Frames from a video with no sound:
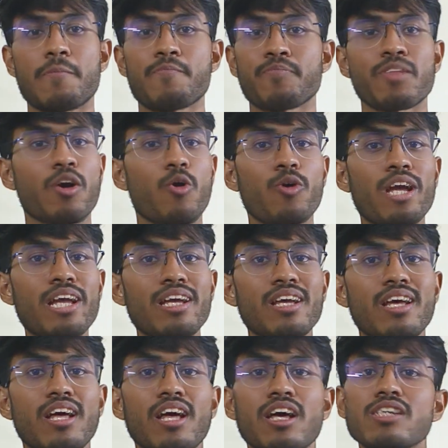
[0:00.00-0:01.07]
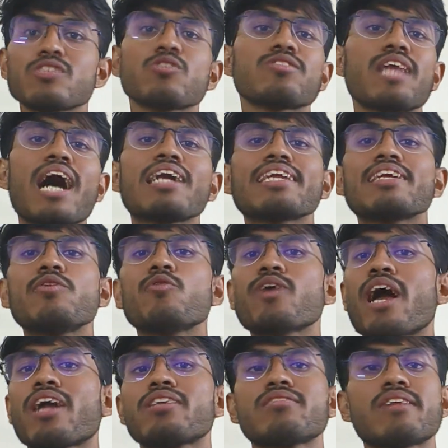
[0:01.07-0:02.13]
okay? So that you
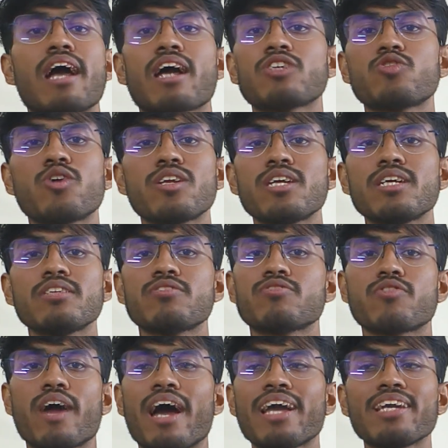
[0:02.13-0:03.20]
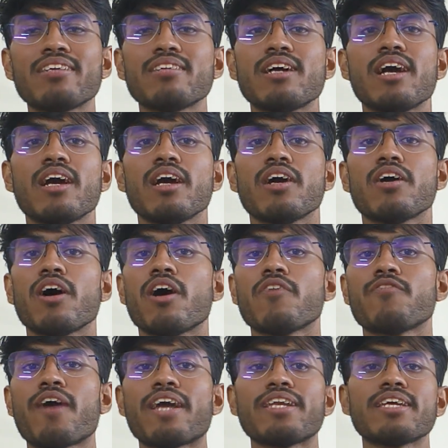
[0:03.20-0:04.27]
can actually try
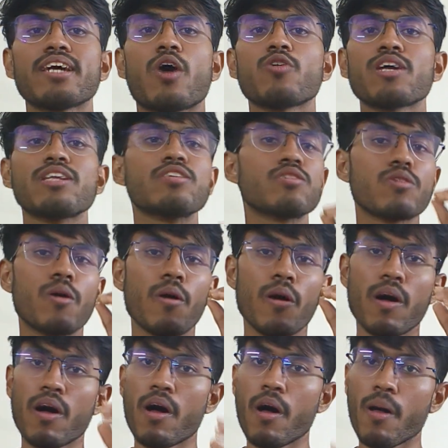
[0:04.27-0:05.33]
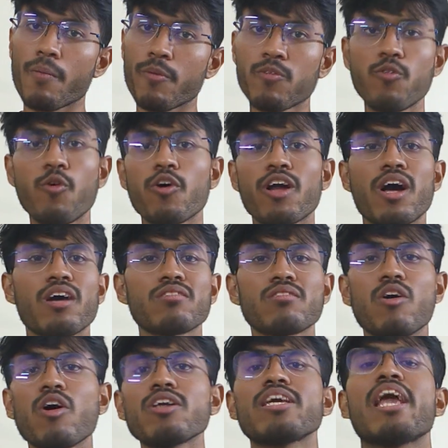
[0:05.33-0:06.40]
finding out in quota or
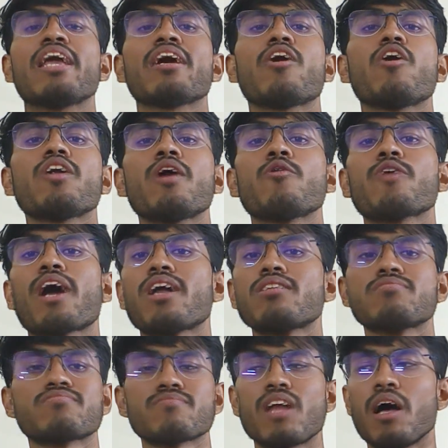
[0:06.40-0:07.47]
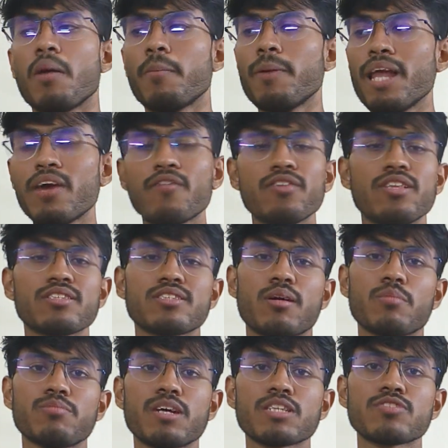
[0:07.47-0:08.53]
you can play with the
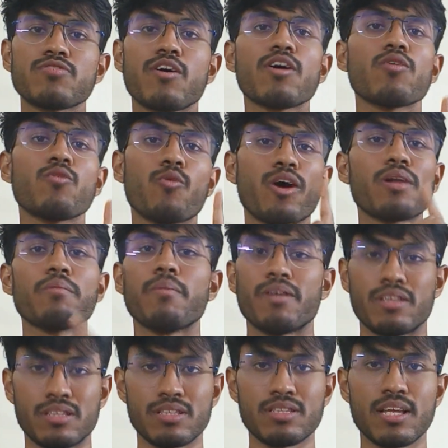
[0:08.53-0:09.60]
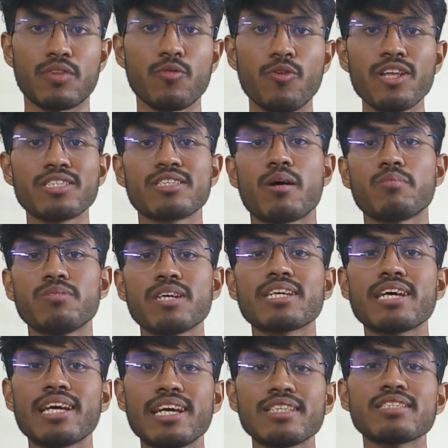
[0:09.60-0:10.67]
subjects for 1 month, that which subject
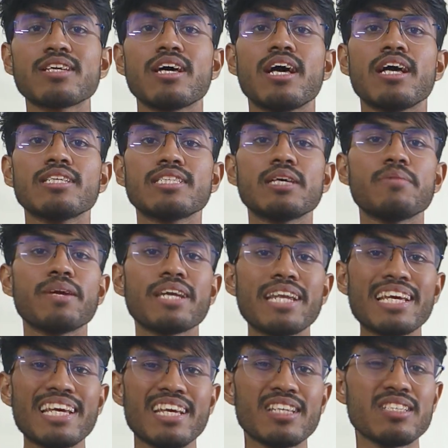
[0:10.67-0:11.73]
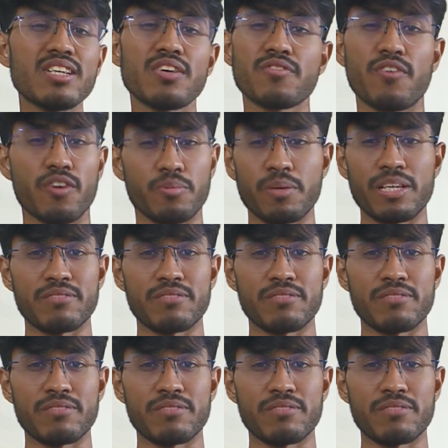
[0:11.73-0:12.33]
is seemingly easier for me.